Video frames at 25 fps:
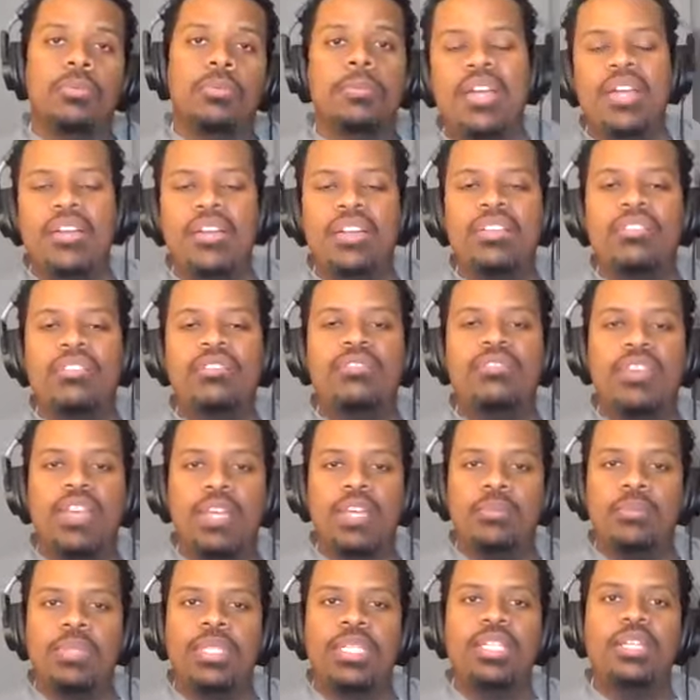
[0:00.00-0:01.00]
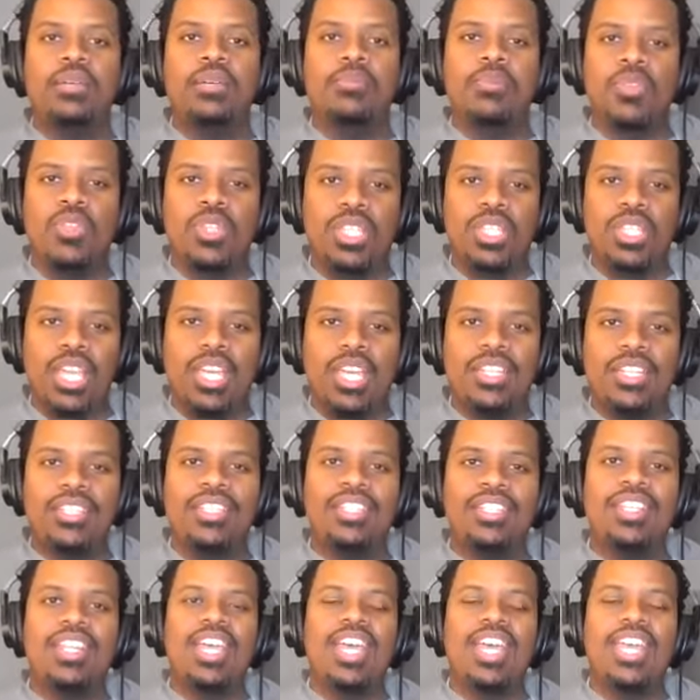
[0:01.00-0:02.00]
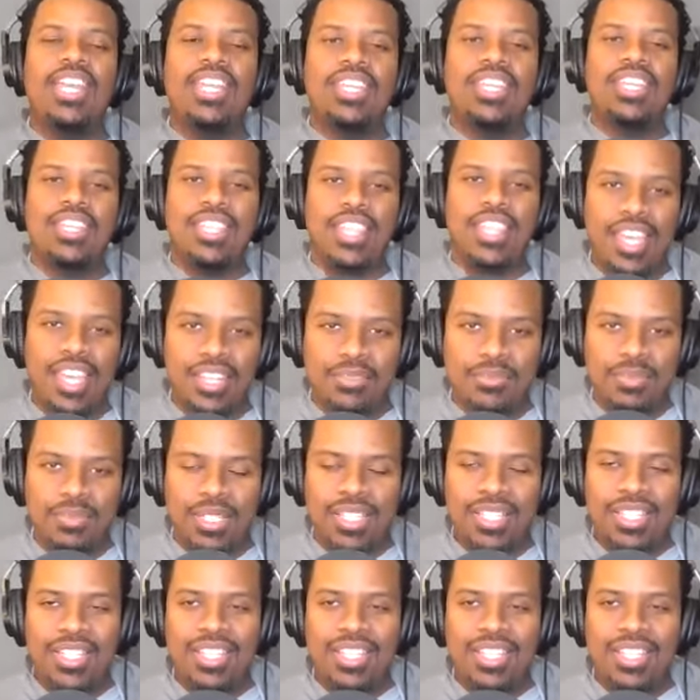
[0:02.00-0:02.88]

Parent, family, communication, and engagement.